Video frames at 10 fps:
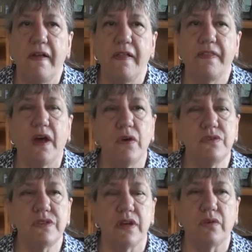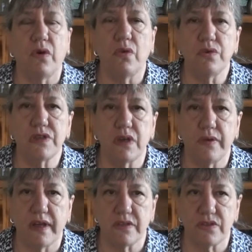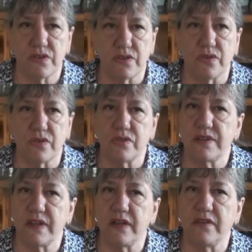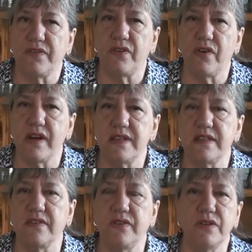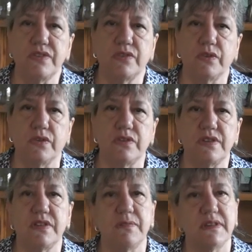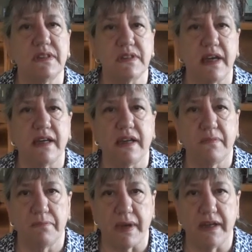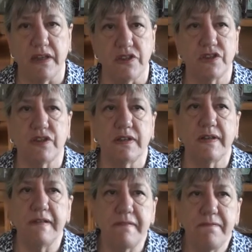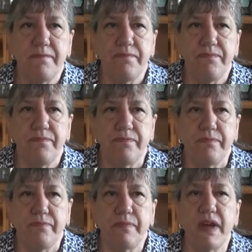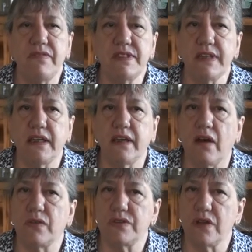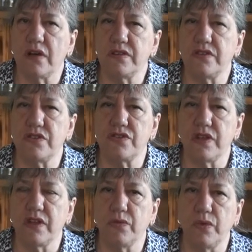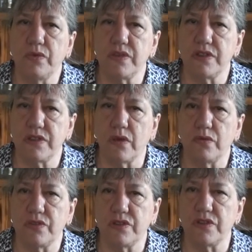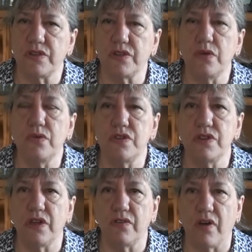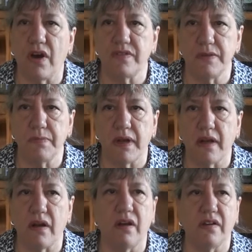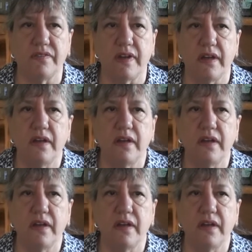The hotel also had a store selling a variety of useful goods that Mr. Day managed. Mary Seacole started to treat the wounded soldiers as soon as she arrived in Balaclava,